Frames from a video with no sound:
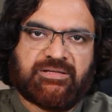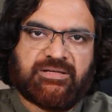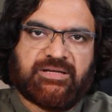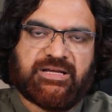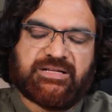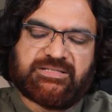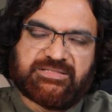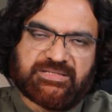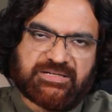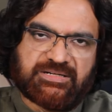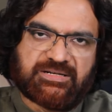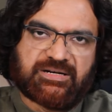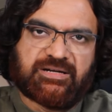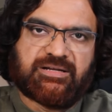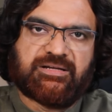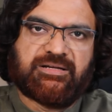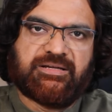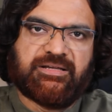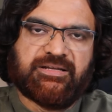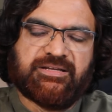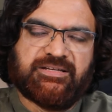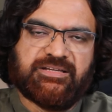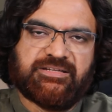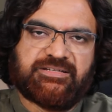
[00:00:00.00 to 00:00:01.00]
etc.
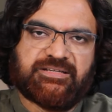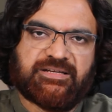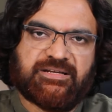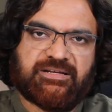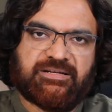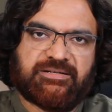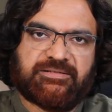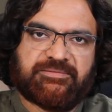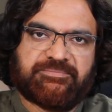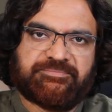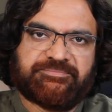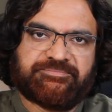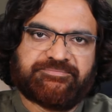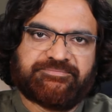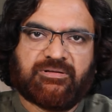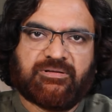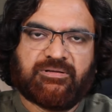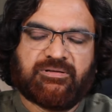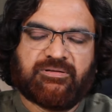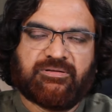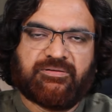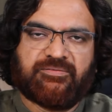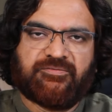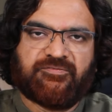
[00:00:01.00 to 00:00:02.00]
in detail.
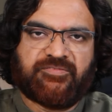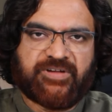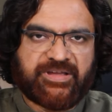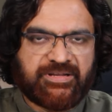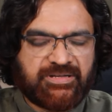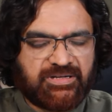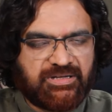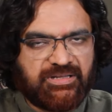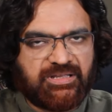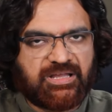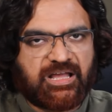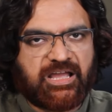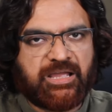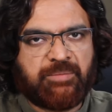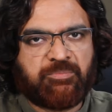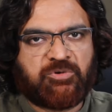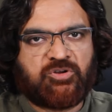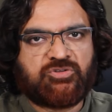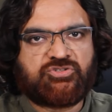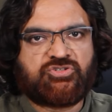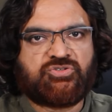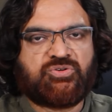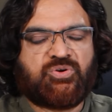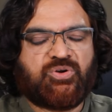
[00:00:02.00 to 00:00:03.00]
Finally, I am
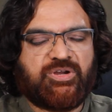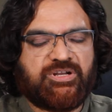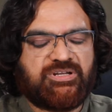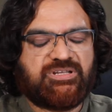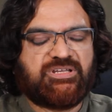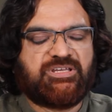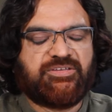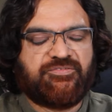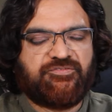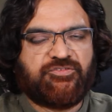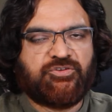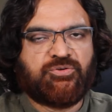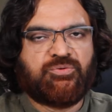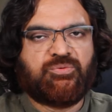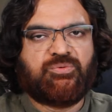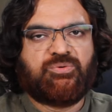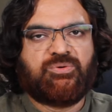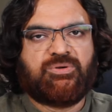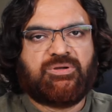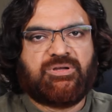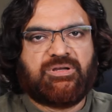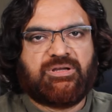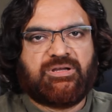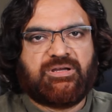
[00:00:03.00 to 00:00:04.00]
also going to give you
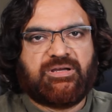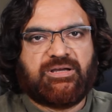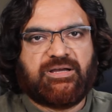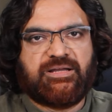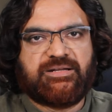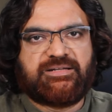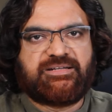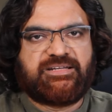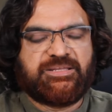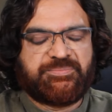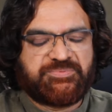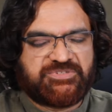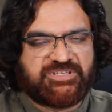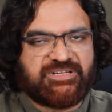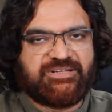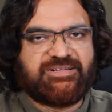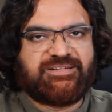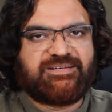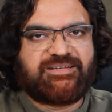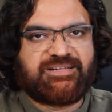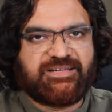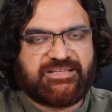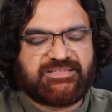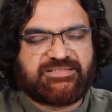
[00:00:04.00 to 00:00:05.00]
a tips
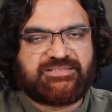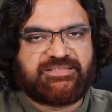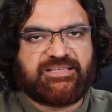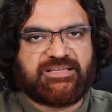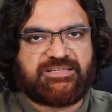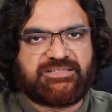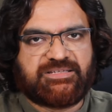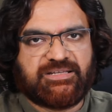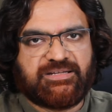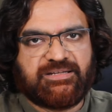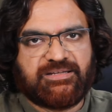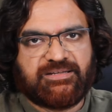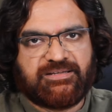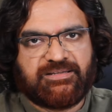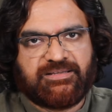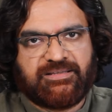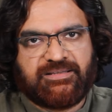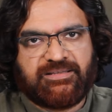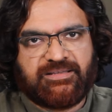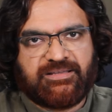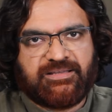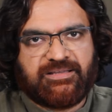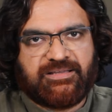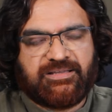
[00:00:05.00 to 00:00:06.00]
and tricks section
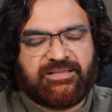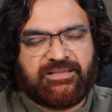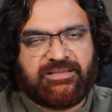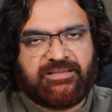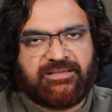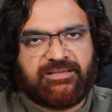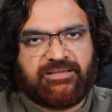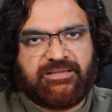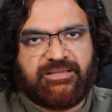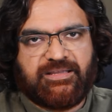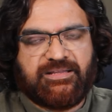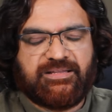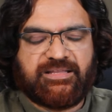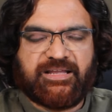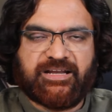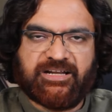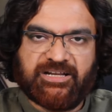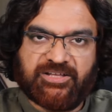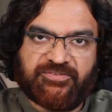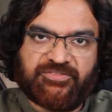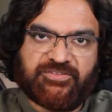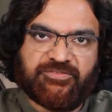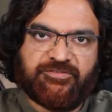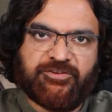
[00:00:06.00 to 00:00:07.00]
in the
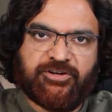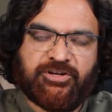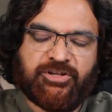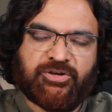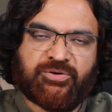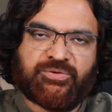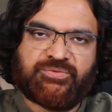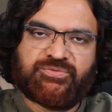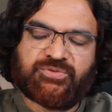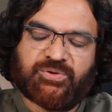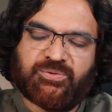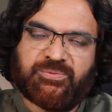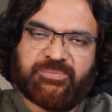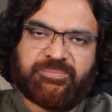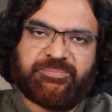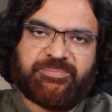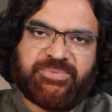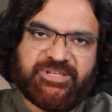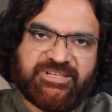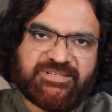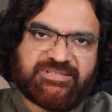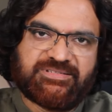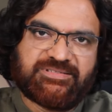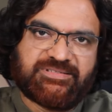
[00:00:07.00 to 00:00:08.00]
end of the video. So
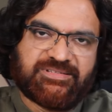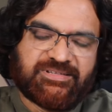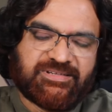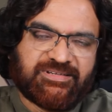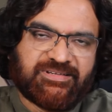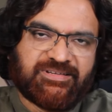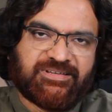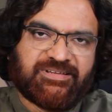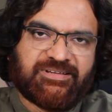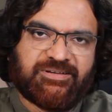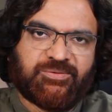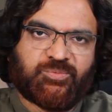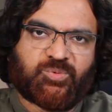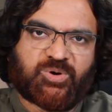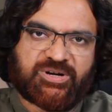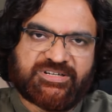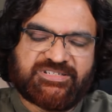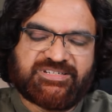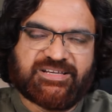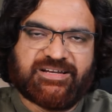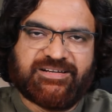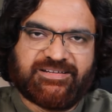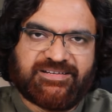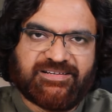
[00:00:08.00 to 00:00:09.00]
please
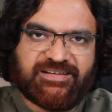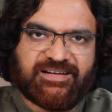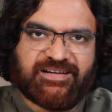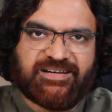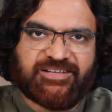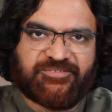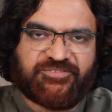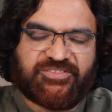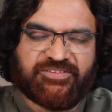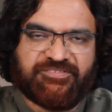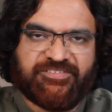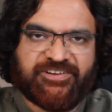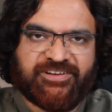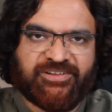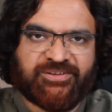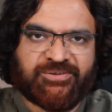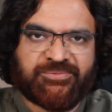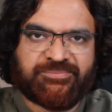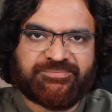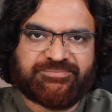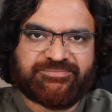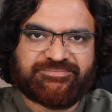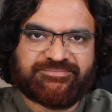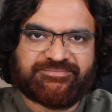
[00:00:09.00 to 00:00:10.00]
watch until end of the
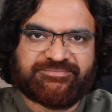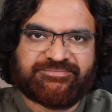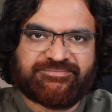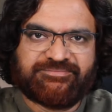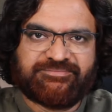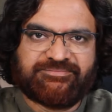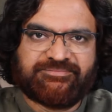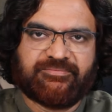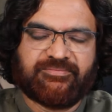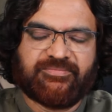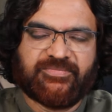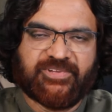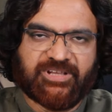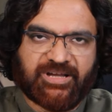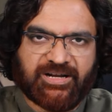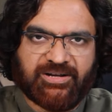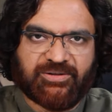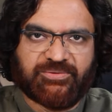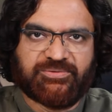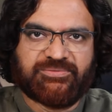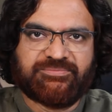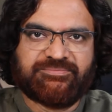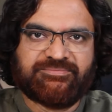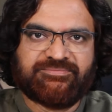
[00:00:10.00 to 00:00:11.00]
video.
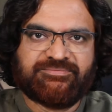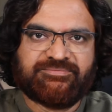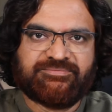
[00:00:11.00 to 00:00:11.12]
Hello,